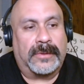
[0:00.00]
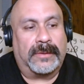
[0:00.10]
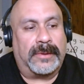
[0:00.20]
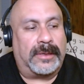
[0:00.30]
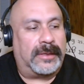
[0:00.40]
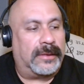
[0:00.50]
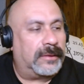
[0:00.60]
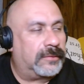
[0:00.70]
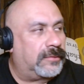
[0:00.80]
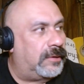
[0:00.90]
Man,
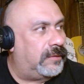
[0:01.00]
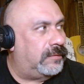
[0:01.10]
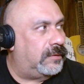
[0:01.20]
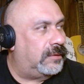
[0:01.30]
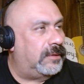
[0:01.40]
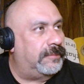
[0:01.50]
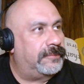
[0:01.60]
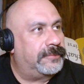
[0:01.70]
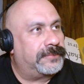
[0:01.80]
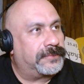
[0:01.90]
that's crazy.
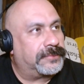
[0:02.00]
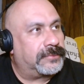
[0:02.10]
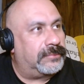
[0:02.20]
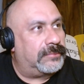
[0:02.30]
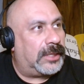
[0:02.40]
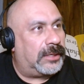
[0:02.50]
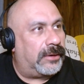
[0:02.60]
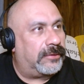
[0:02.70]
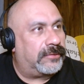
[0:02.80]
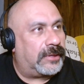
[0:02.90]
My
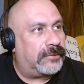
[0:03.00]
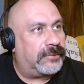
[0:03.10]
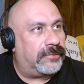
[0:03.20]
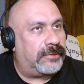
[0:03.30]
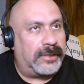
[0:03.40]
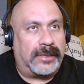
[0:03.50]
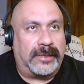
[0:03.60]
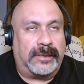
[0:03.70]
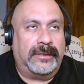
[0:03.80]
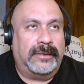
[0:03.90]
daughter sounds so
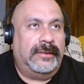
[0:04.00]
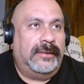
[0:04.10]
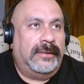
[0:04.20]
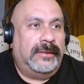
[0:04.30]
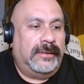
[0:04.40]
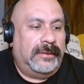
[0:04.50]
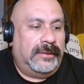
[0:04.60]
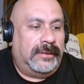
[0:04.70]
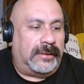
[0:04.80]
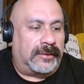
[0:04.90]
young.
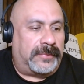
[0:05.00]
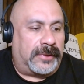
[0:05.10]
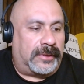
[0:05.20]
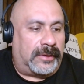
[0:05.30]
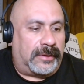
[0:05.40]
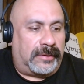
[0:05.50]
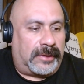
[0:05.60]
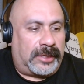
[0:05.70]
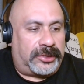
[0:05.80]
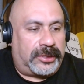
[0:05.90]
That's my daughter
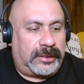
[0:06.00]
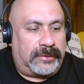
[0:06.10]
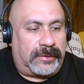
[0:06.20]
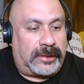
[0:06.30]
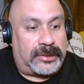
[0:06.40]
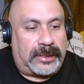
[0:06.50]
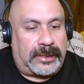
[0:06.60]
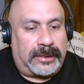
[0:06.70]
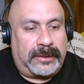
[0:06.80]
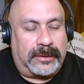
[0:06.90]
Angie, or
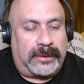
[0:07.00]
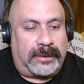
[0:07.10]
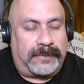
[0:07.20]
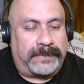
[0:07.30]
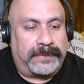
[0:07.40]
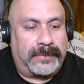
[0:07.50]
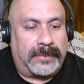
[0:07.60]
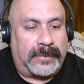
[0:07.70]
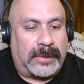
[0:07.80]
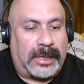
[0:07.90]
Angeline.
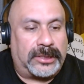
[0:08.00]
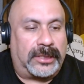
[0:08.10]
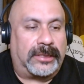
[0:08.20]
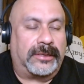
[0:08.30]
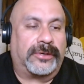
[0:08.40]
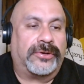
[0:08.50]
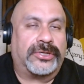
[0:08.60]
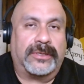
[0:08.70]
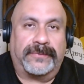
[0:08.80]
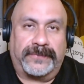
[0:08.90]
I actually did a
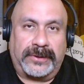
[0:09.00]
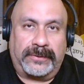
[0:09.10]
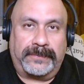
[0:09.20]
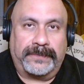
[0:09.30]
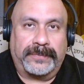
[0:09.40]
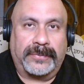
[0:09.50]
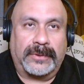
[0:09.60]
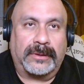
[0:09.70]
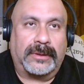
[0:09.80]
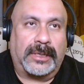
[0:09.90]
Christian film,
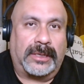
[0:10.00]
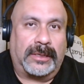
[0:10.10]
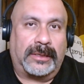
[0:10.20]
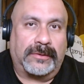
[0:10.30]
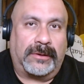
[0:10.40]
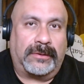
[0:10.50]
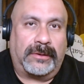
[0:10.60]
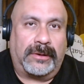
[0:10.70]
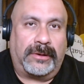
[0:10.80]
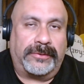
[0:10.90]
and it's called
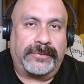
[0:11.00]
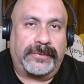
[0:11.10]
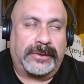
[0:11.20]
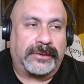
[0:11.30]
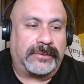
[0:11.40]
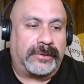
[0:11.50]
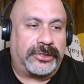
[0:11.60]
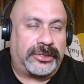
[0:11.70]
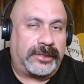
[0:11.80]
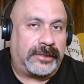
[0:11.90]
Always With You, and
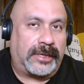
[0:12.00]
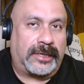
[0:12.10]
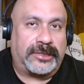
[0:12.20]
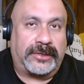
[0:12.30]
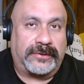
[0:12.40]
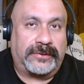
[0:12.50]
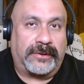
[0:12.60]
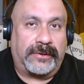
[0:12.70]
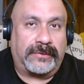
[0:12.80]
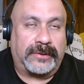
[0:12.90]
she actually
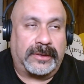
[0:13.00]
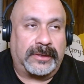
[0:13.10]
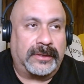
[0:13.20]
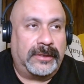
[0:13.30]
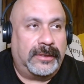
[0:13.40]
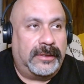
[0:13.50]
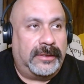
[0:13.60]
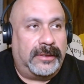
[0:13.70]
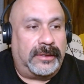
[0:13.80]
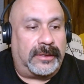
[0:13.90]
stars in it.
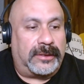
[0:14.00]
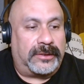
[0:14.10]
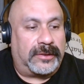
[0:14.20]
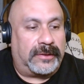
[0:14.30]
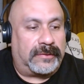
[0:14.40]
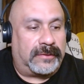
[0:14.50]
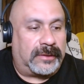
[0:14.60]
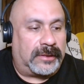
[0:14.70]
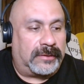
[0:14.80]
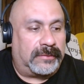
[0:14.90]
And she is
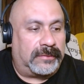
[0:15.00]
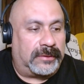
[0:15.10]
now